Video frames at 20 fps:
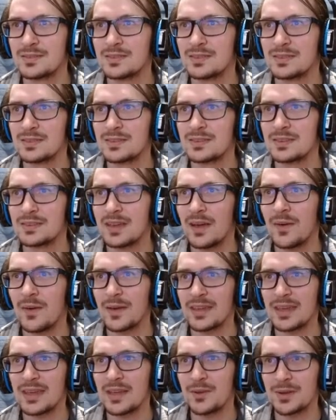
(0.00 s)
Oh, I
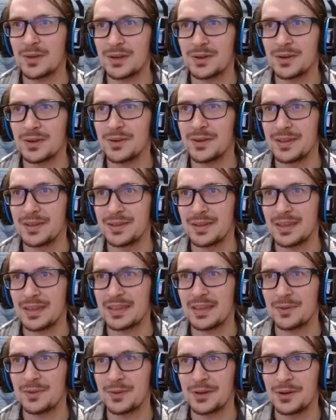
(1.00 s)
can't read her name. I
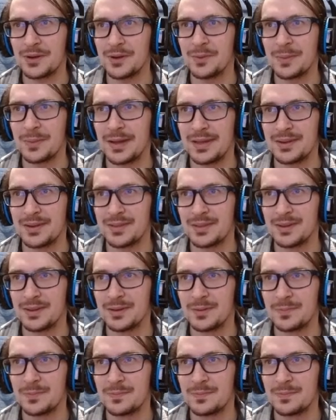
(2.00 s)
can't read her mind, though.